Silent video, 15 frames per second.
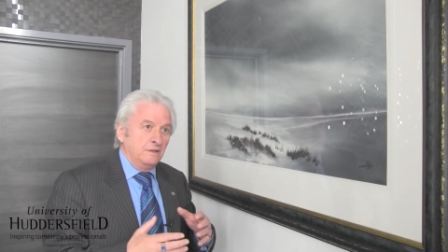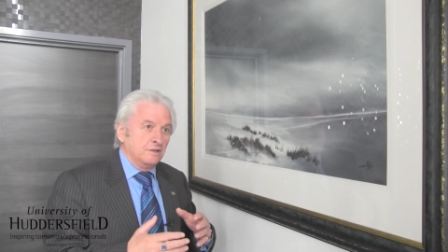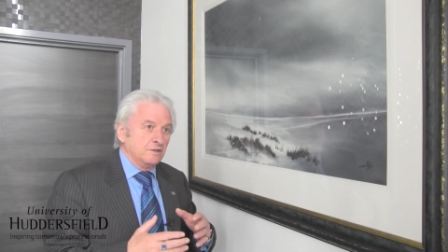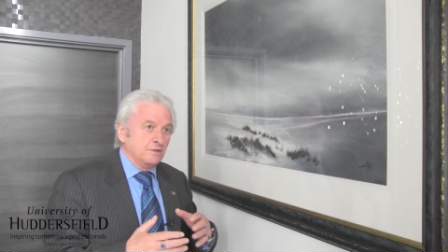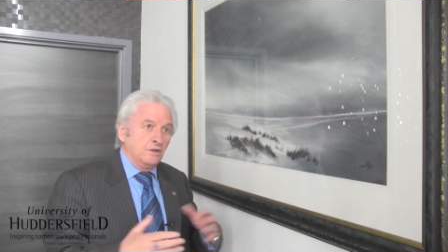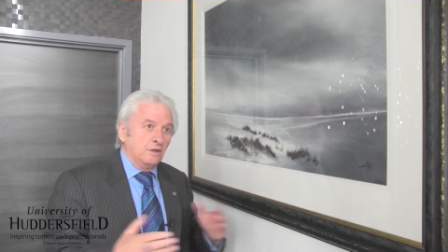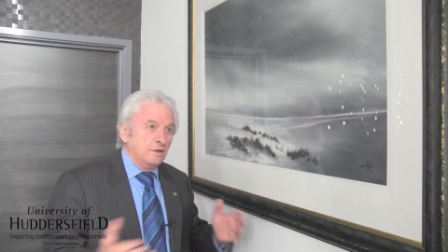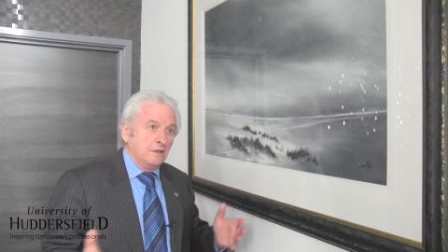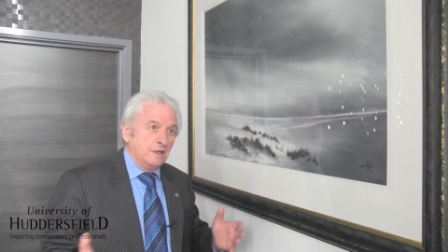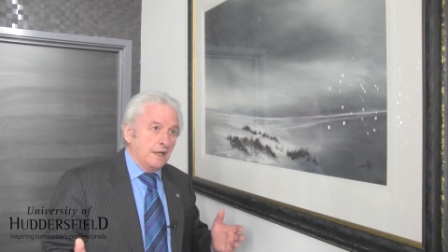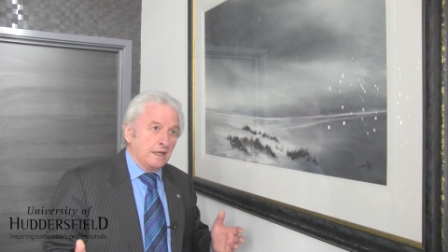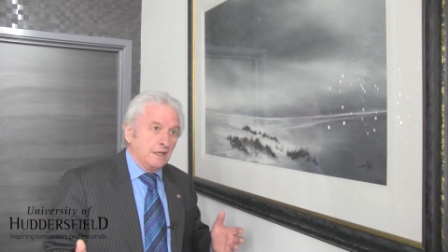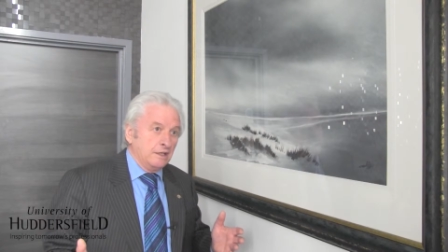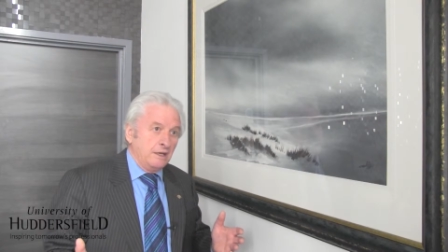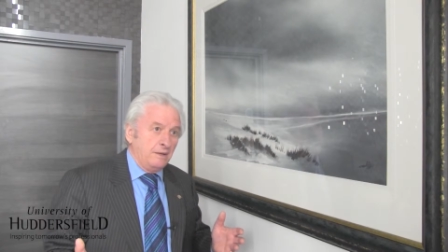it's not
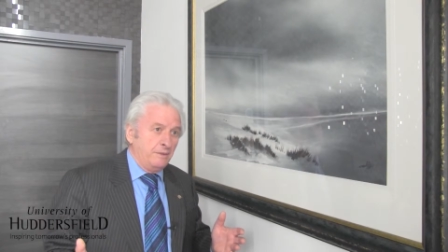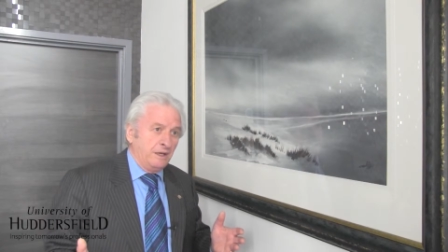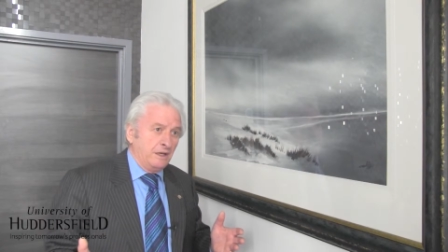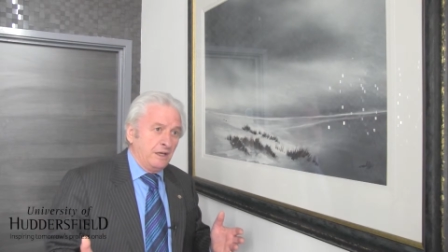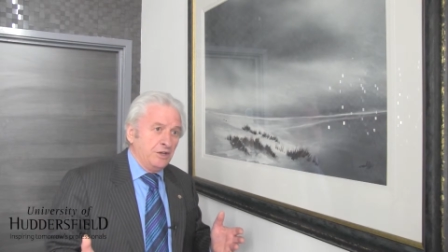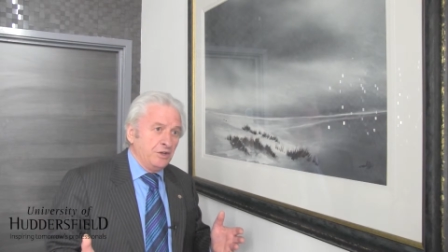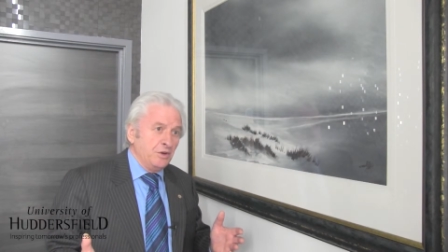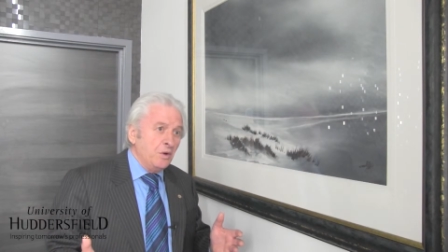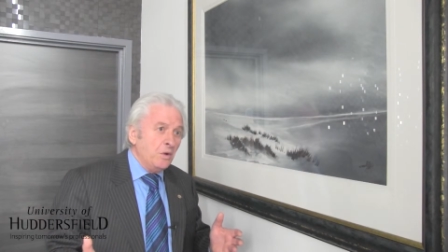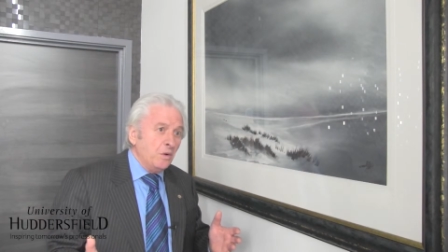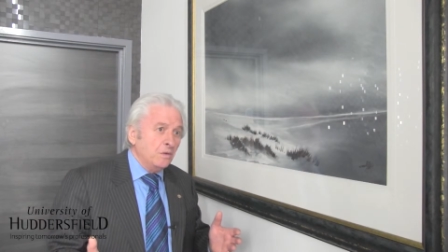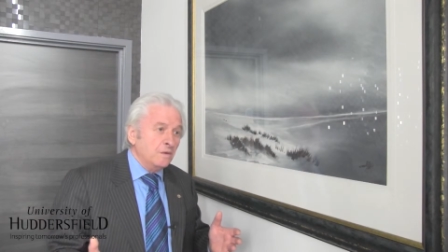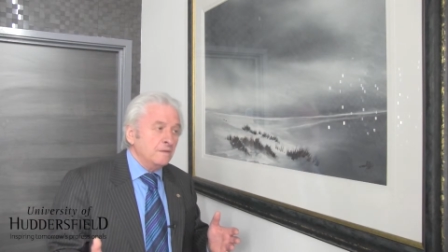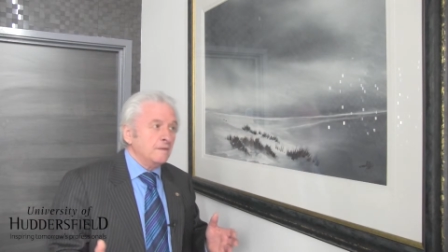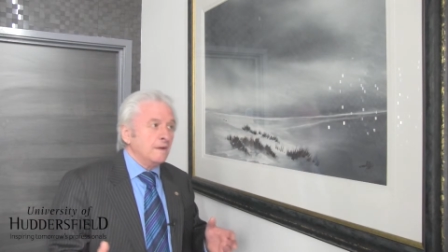academically
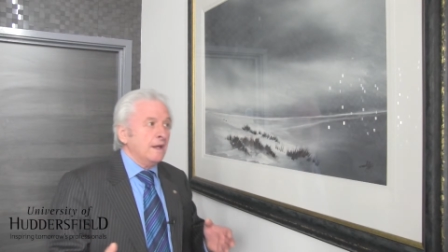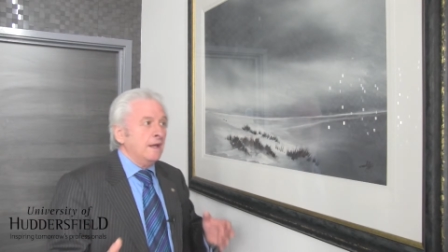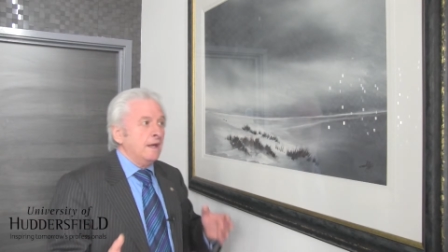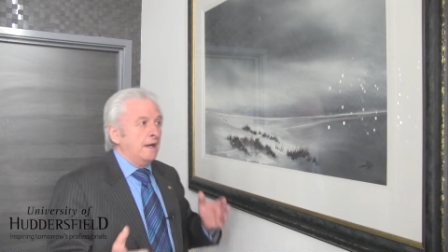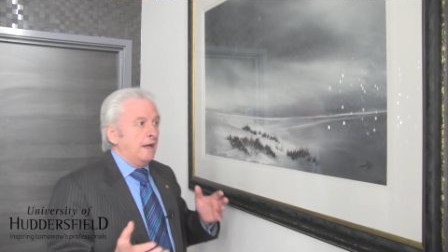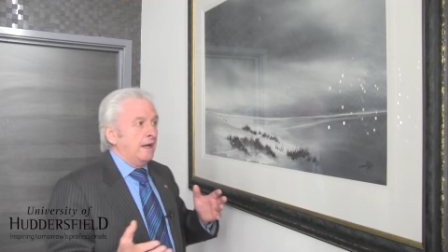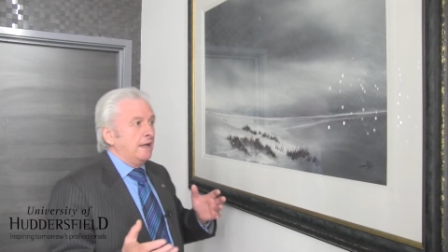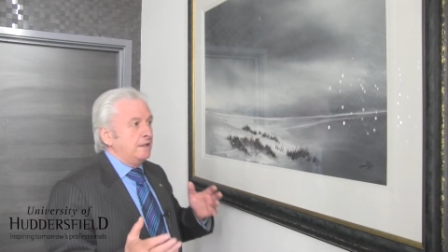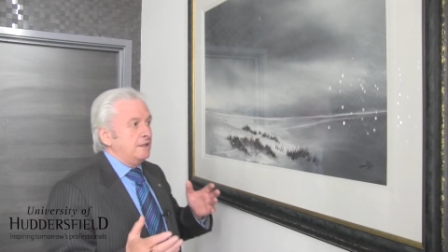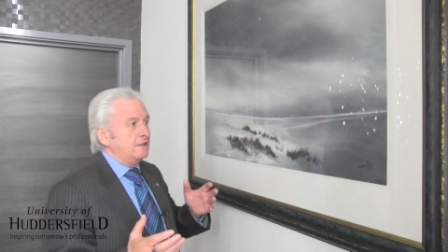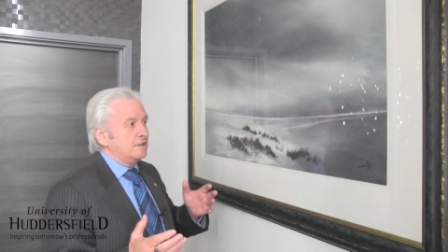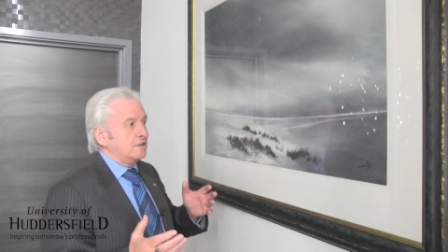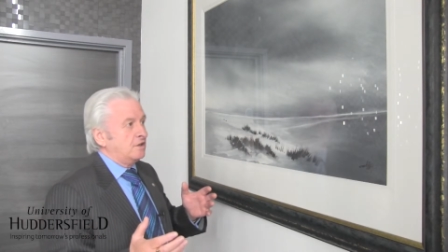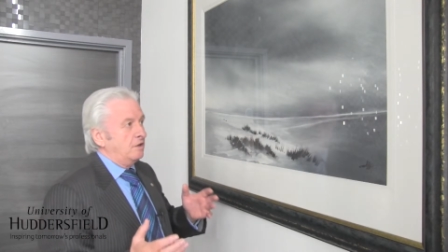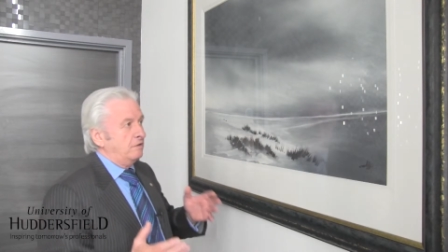known, I
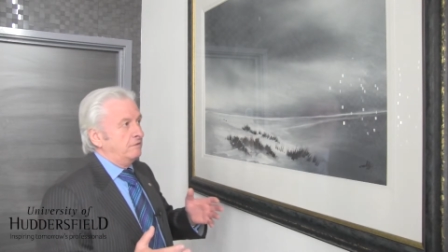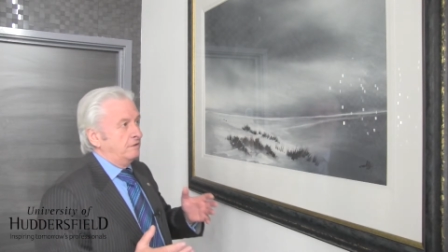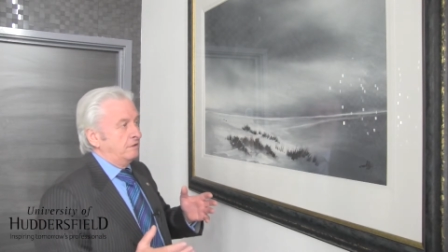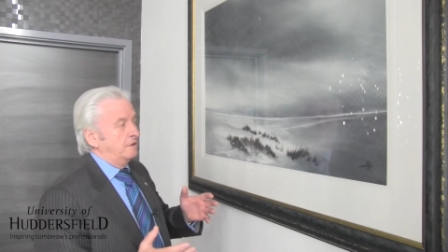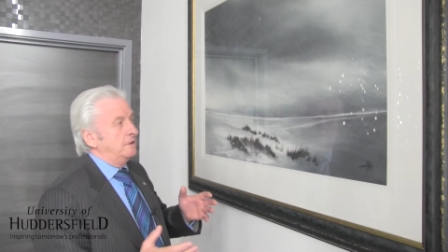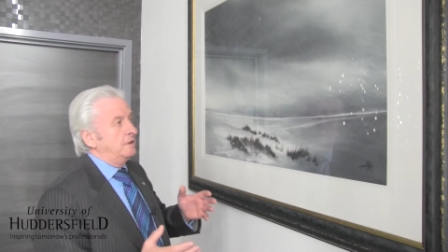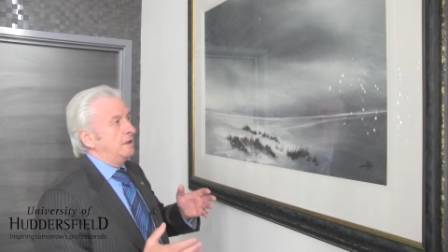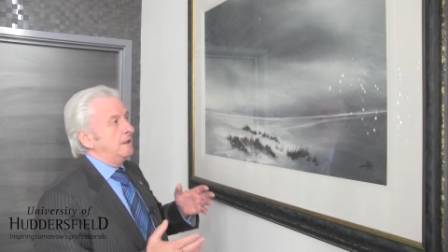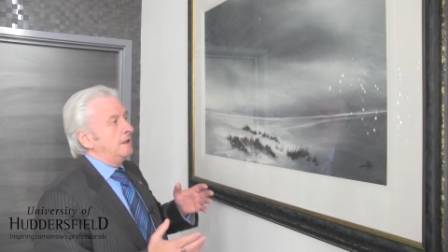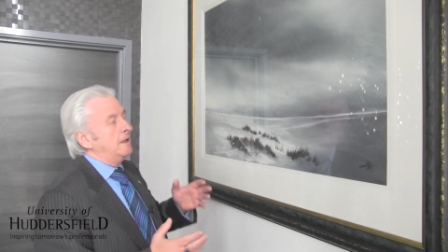discovered